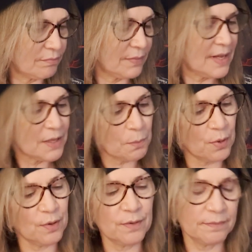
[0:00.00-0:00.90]
let's
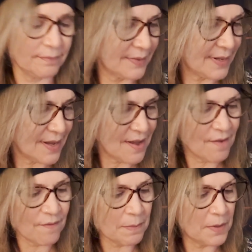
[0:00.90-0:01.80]
pull
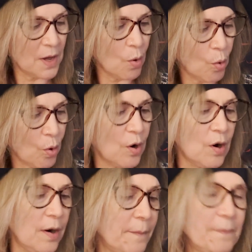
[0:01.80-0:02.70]
from the
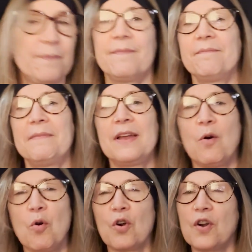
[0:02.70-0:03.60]
my
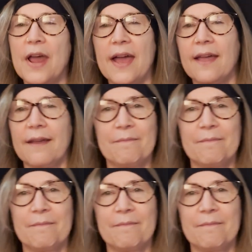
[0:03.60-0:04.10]
horror deck.